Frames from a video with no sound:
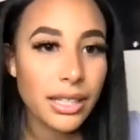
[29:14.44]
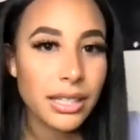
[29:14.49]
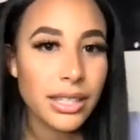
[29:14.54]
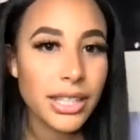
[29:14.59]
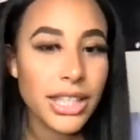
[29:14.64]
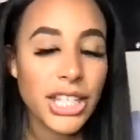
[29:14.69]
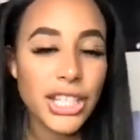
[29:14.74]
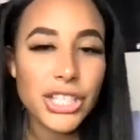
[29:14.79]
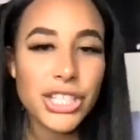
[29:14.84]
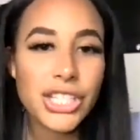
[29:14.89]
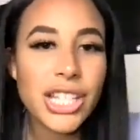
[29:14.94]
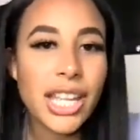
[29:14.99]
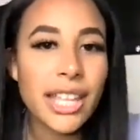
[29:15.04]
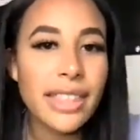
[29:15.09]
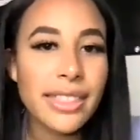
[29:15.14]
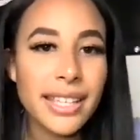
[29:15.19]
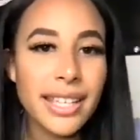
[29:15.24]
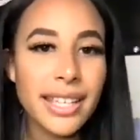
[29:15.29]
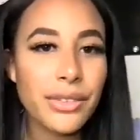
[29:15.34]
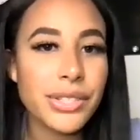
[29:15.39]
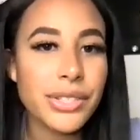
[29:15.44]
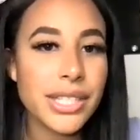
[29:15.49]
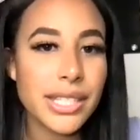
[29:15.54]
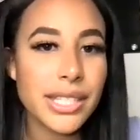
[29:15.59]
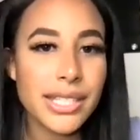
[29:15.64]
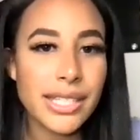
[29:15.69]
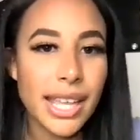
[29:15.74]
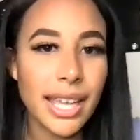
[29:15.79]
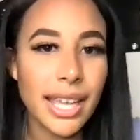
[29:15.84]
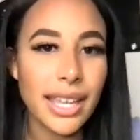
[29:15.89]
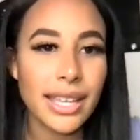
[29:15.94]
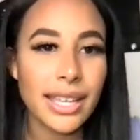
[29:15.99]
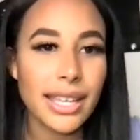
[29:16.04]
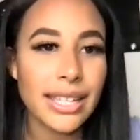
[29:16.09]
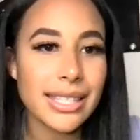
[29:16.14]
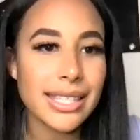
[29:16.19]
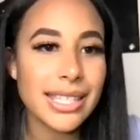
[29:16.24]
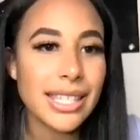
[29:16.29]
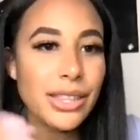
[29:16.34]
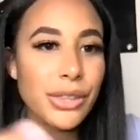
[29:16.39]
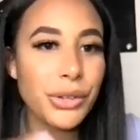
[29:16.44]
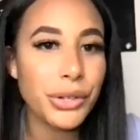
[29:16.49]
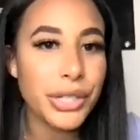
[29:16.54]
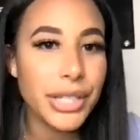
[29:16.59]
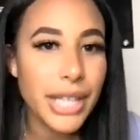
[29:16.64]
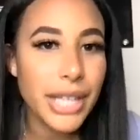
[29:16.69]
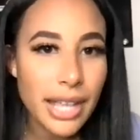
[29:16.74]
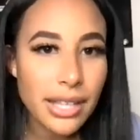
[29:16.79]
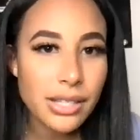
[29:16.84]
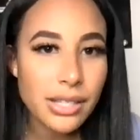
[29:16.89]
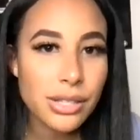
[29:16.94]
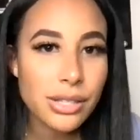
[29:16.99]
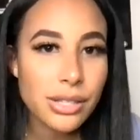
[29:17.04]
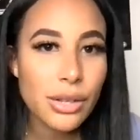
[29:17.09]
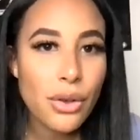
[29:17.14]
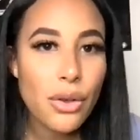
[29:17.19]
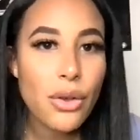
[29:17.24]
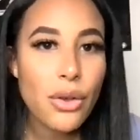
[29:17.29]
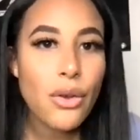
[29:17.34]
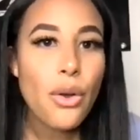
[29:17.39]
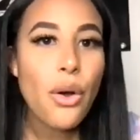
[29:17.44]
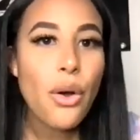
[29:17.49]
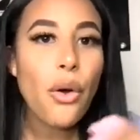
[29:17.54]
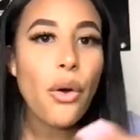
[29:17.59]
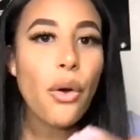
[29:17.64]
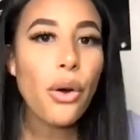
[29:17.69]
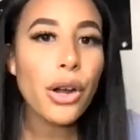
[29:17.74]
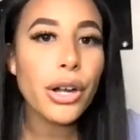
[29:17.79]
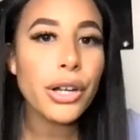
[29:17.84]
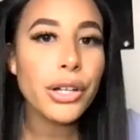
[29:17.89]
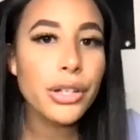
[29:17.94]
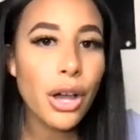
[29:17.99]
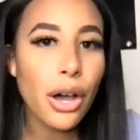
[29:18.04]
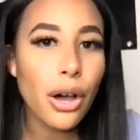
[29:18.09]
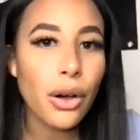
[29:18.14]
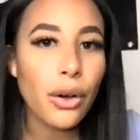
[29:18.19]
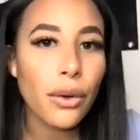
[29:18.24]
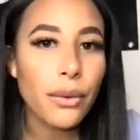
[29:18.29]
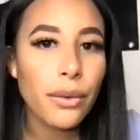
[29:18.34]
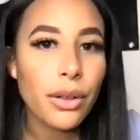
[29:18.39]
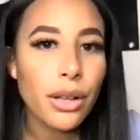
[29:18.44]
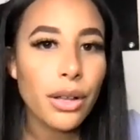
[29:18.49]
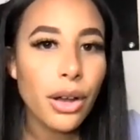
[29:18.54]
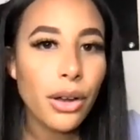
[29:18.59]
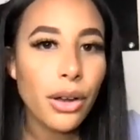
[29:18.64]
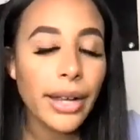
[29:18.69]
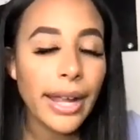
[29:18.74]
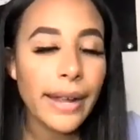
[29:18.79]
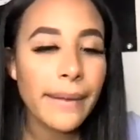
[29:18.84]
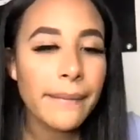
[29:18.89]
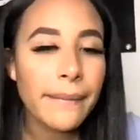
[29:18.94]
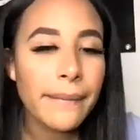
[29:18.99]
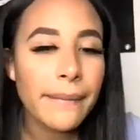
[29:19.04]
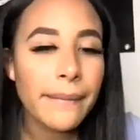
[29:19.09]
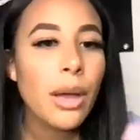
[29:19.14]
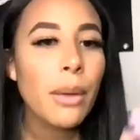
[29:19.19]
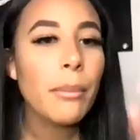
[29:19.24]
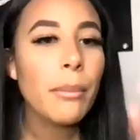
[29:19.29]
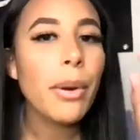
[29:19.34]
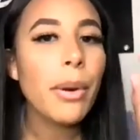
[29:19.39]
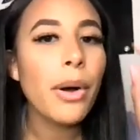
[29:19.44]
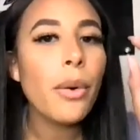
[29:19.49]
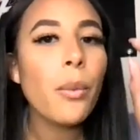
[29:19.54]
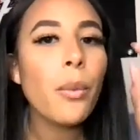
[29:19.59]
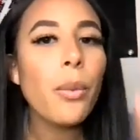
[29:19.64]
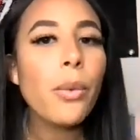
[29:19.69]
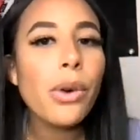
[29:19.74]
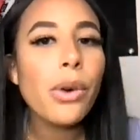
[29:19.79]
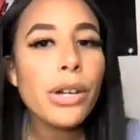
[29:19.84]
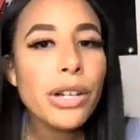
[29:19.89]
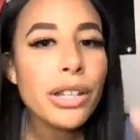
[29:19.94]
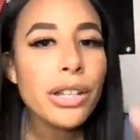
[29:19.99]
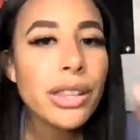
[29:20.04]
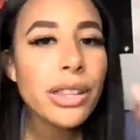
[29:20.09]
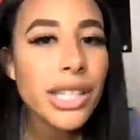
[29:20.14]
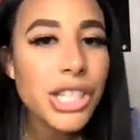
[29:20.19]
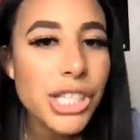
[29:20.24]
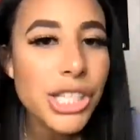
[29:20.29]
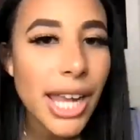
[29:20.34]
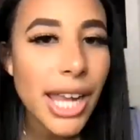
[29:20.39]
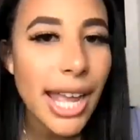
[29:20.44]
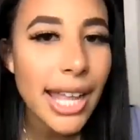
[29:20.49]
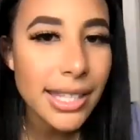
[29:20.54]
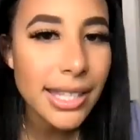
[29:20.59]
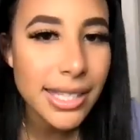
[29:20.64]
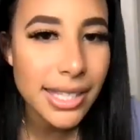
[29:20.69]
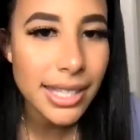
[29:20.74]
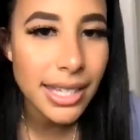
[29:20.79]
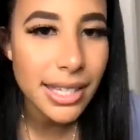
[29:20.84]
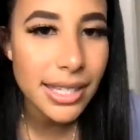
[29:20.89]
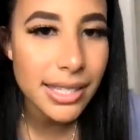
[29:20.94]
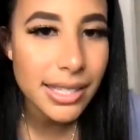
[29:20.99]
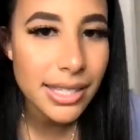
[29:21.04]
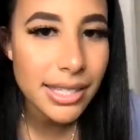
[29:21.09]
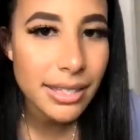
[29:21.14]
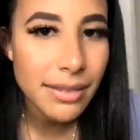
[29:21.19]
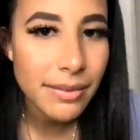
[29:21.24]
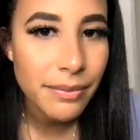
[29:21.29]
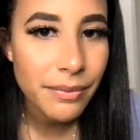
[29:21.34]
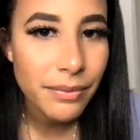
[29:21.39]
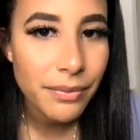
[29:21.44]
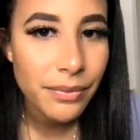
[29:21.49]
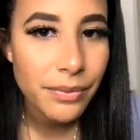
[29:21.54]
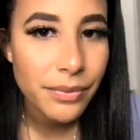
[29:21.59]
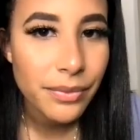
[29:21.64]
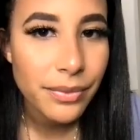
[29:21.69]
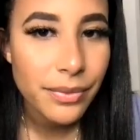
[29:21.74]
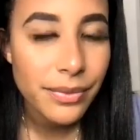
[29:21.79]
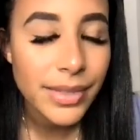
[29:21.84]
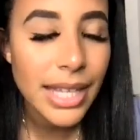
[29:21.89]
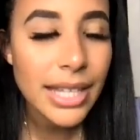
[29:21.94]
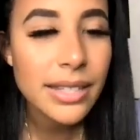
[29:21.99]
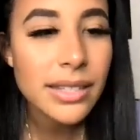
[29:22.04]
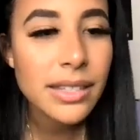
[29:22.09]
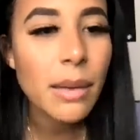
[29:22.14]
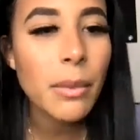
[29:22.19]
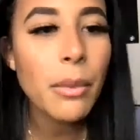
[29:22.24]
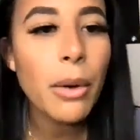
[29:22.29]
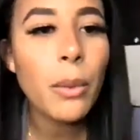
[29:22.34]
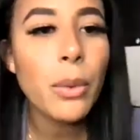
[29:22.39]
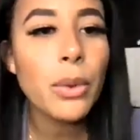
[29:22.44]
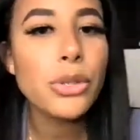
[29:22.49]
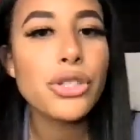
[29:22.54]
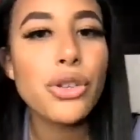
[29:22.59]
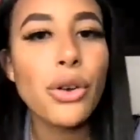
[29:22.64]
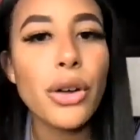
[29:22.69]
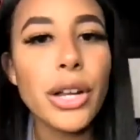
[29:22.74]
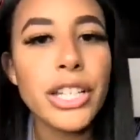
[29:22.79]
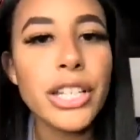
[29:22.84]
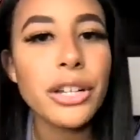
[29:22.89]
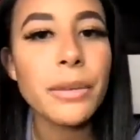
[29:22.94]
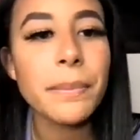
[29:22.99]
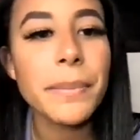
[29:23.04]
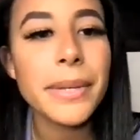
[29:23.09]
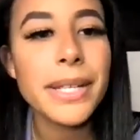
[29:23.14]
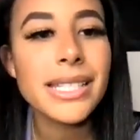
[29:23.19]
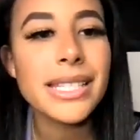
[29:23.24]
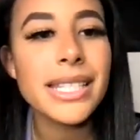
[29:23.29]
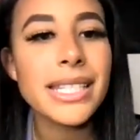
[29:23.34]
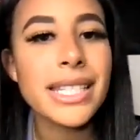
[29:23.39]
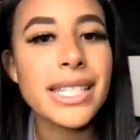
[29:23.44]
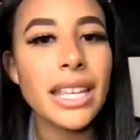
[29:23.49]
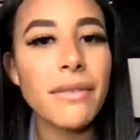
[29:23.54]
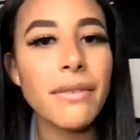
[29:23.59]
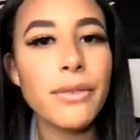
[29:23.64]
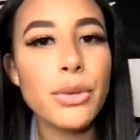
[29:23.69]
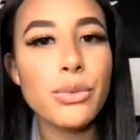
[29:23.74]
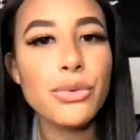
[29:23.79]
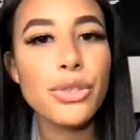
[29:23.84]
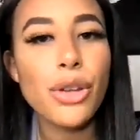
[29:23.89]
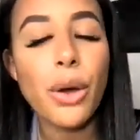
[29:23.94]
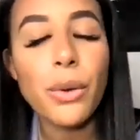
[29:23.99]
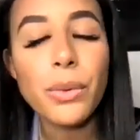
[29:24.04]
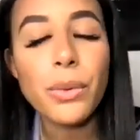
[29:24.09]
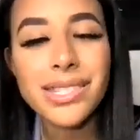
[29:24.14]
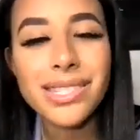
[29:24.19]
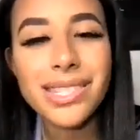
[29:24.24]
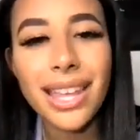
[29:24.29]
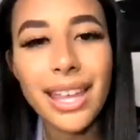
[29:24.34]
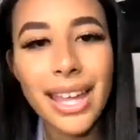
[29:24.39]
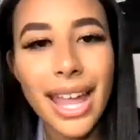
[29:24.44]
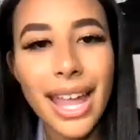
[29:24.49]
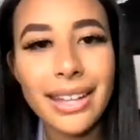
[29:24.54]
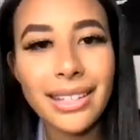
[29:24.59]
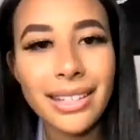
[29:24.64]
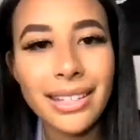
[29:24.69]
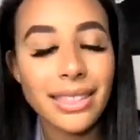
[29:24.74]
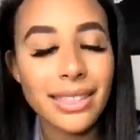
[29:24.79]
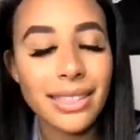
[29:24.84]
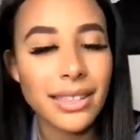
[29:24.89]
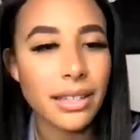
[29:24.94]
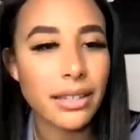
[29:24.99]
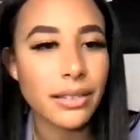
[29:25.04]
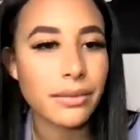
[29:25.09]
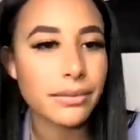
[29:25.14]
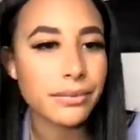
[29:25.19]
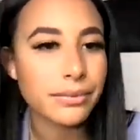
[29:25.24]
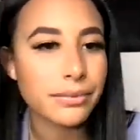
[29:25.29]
There's nothing else to say. It's either yes or no. Okay. But what are the chances that someone will join your business if you don't say anything?